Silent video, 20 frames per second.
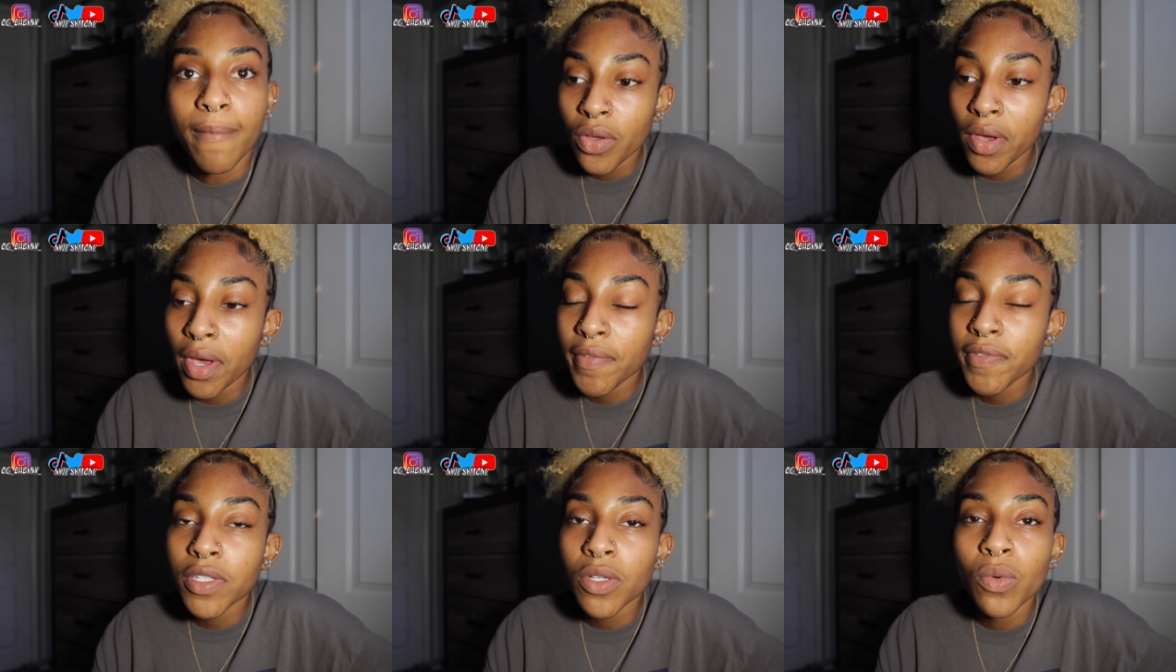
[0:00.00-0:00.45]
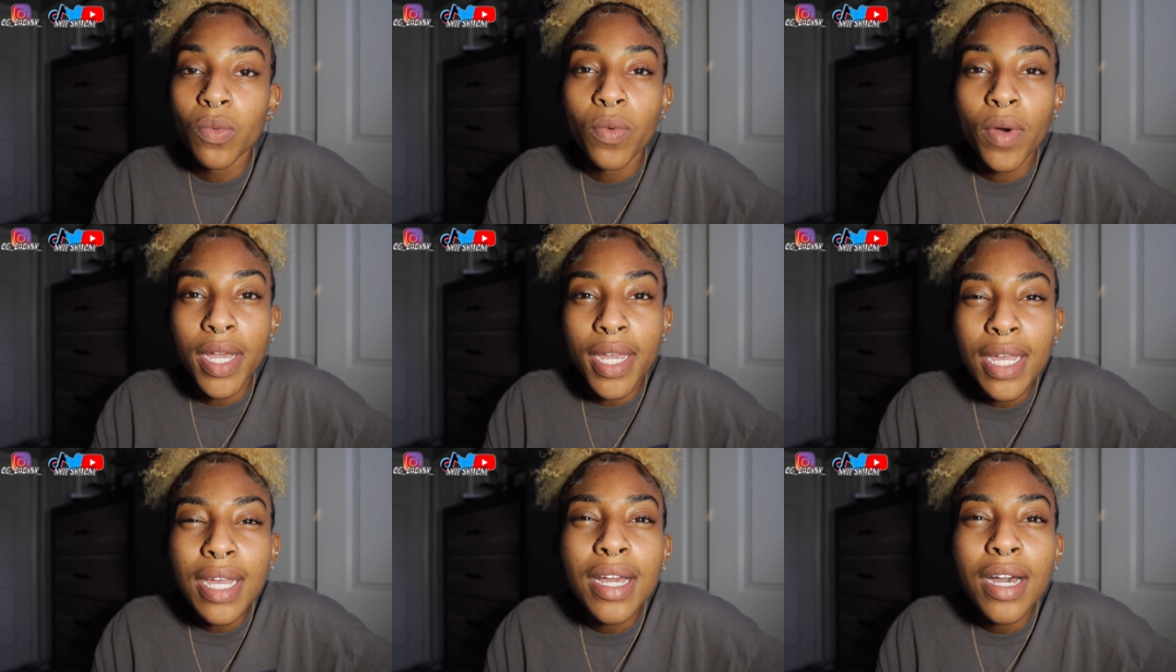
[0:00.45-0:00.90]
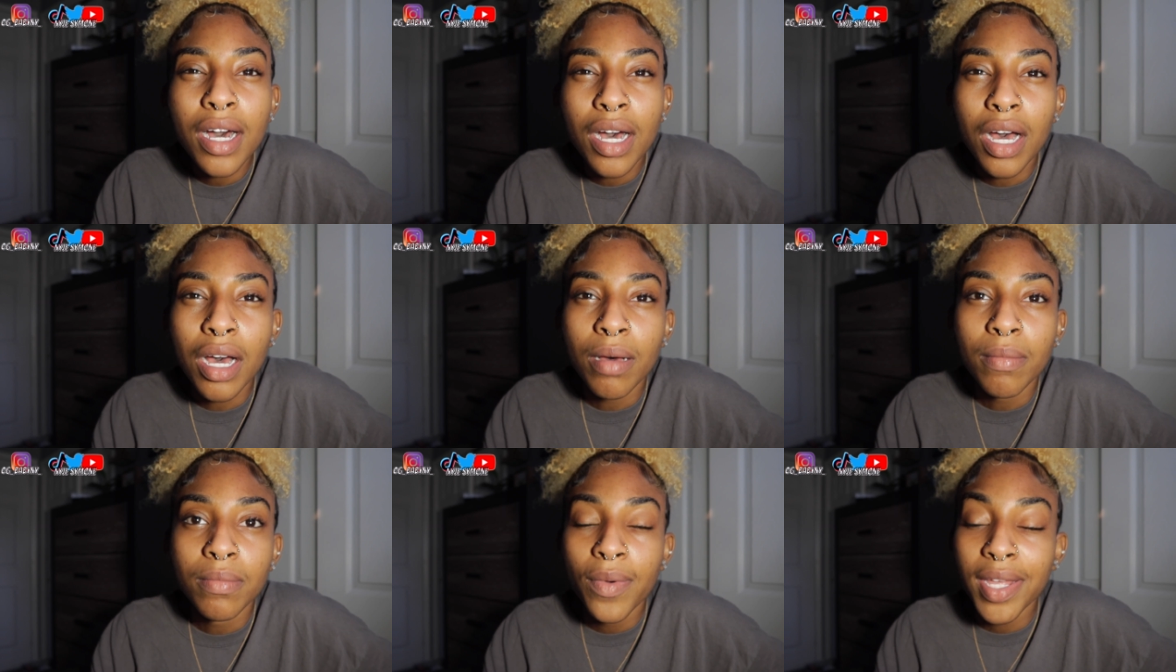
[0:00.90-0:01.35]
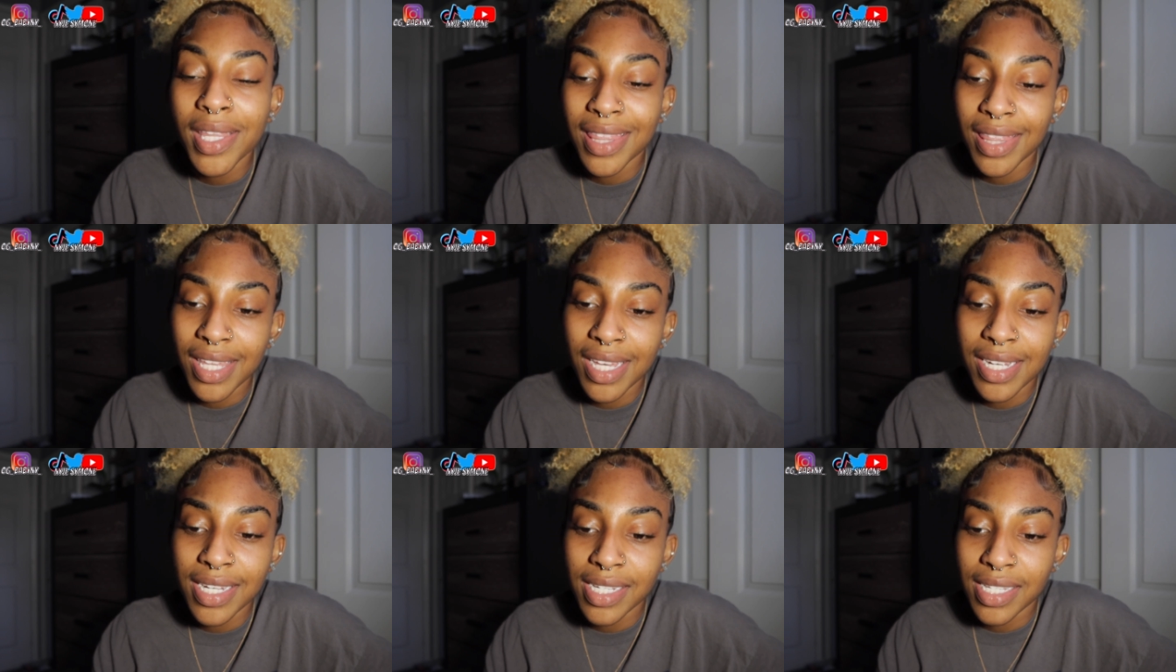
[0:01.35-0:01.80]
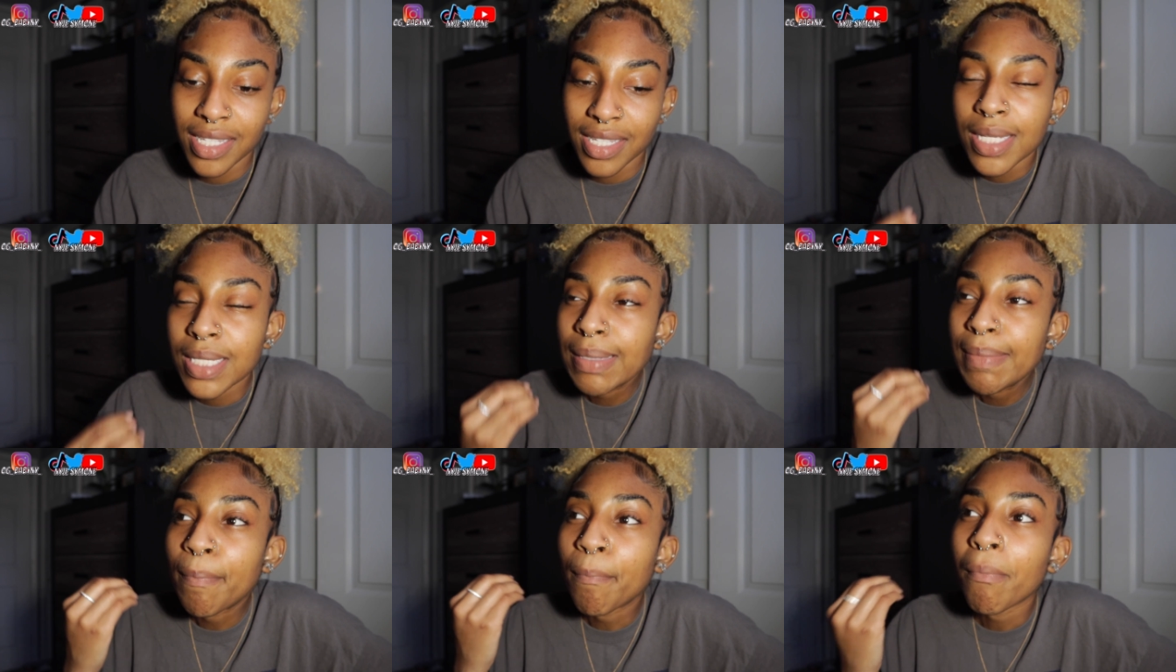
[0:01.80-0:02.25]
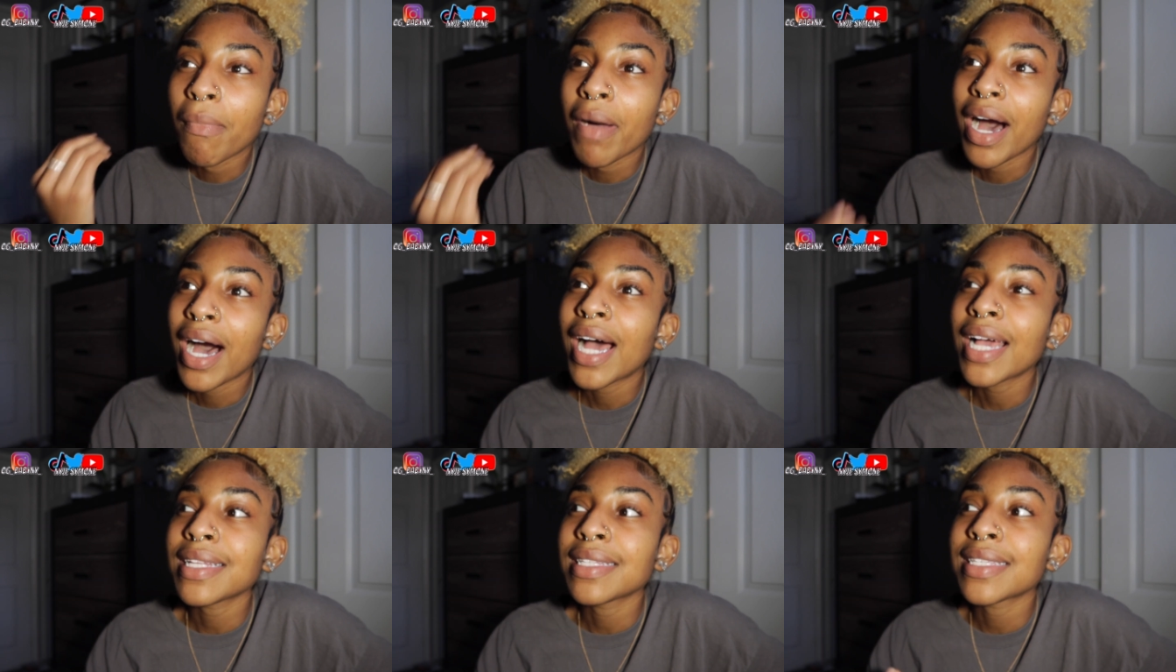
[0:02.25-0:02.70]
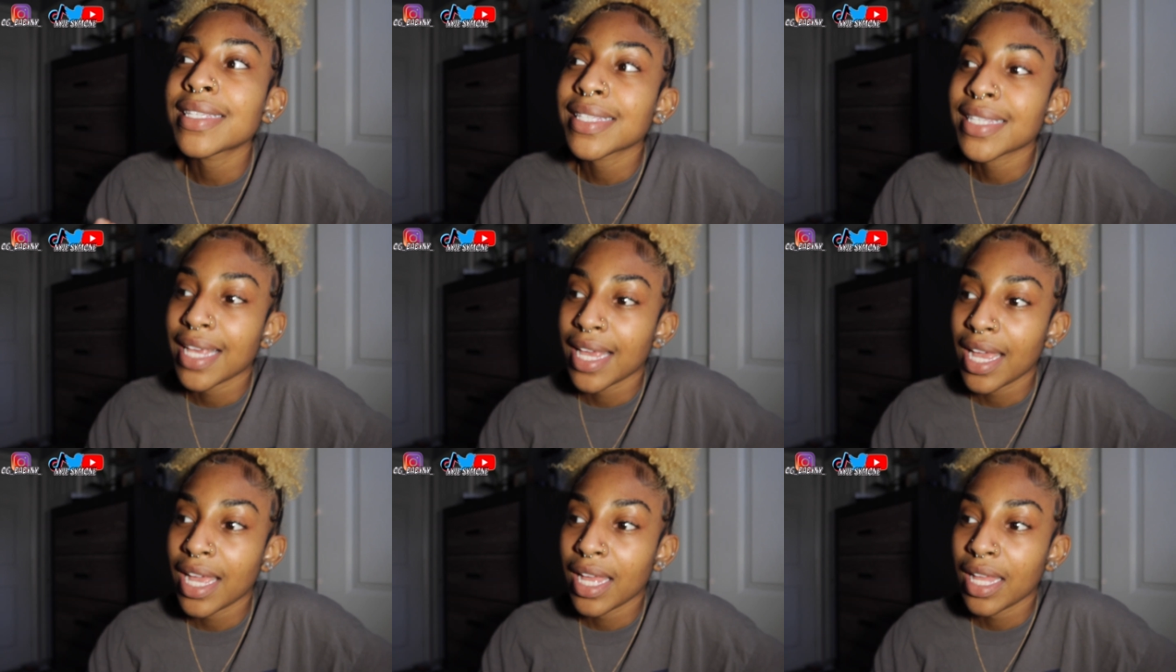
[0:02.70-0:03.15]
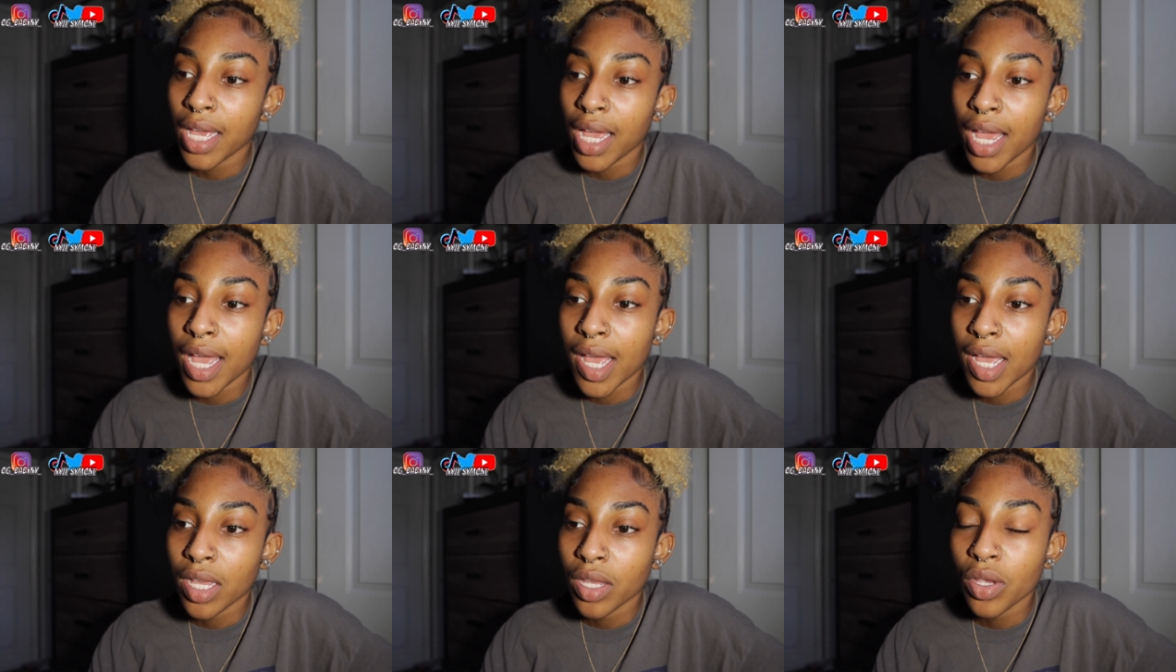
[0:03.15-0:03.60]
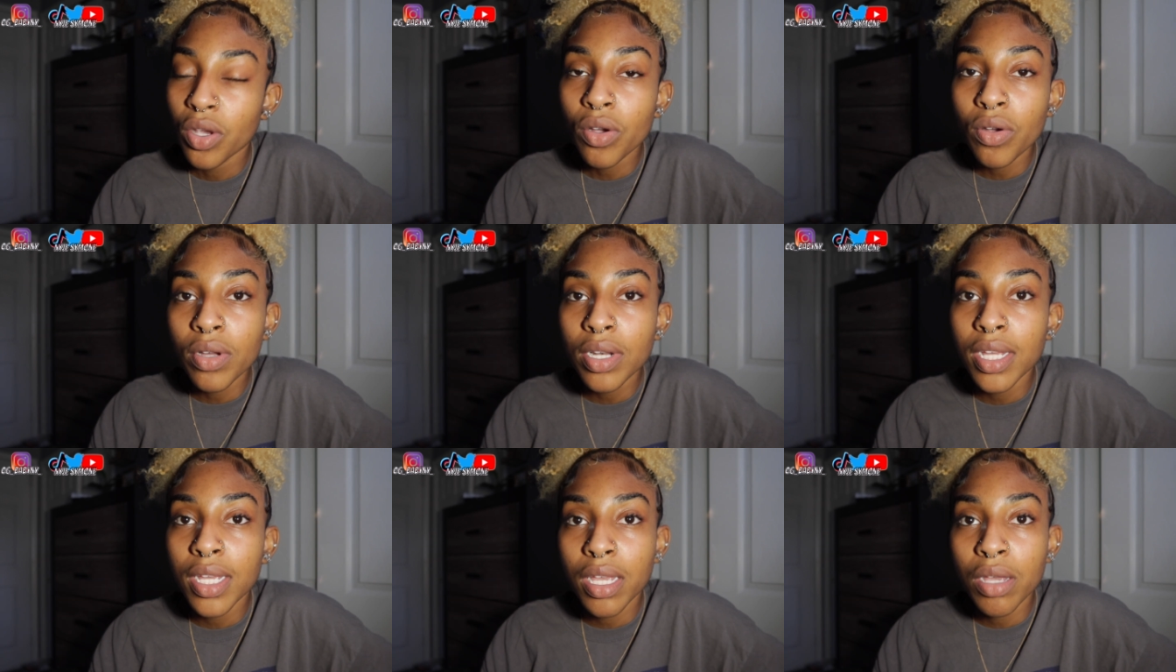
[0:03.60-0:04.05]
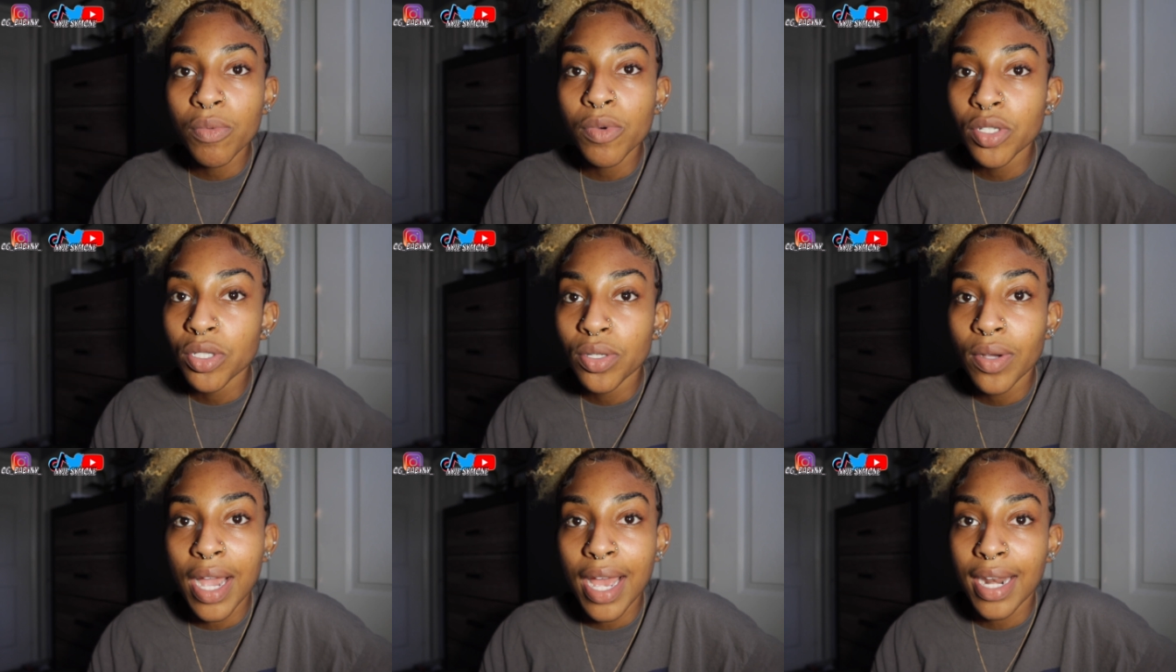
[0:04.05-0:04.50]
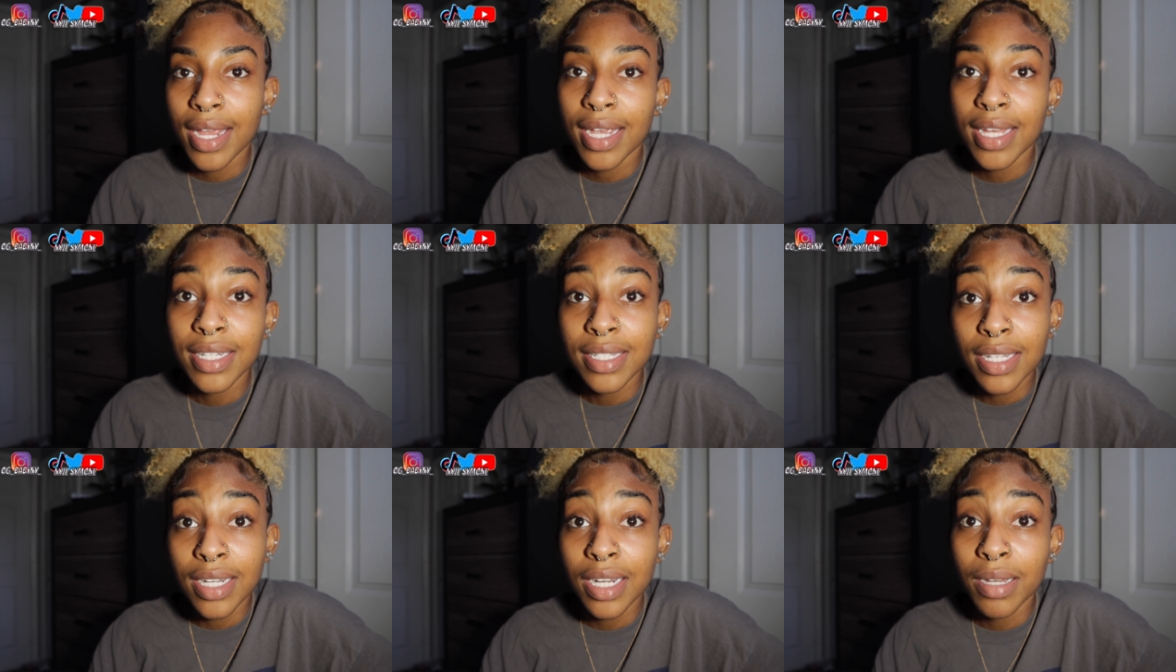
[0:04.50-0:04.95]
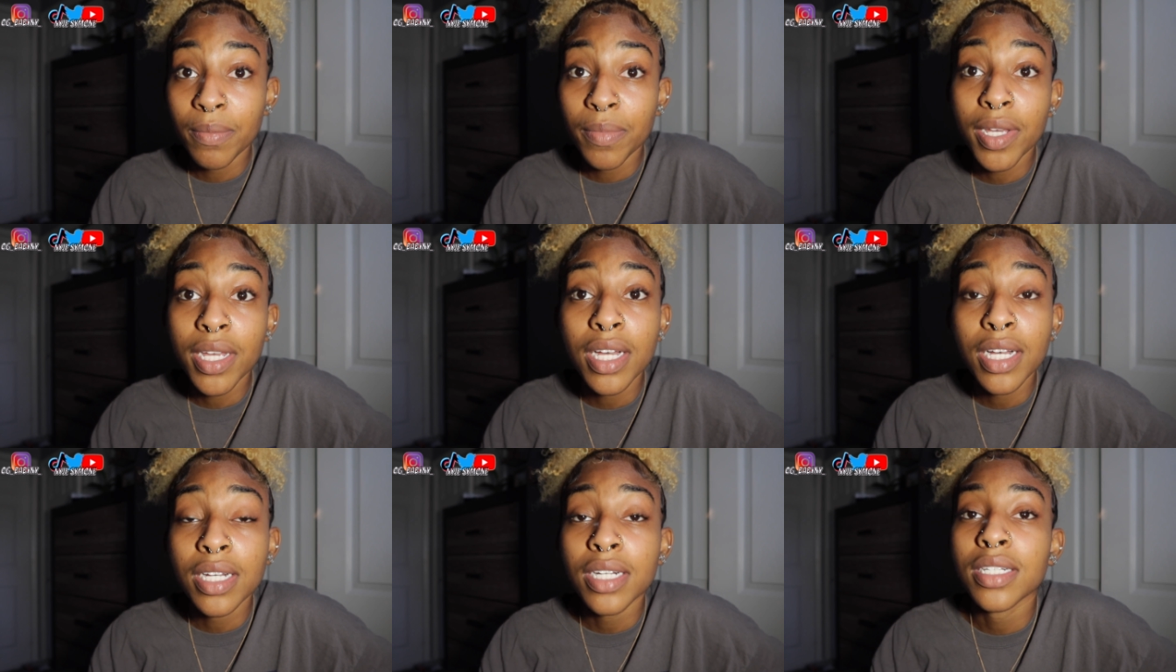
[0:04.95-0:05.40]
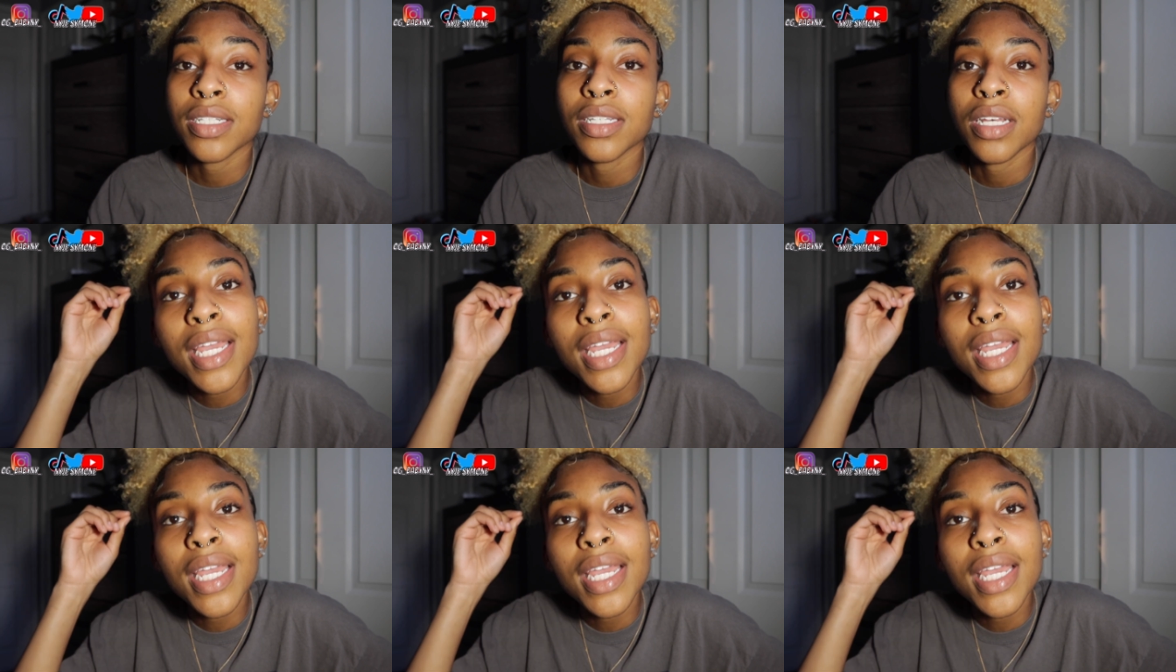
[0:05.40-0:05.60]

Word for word: You have to wake up with this this mindset that you're gonna get what you gotta get done because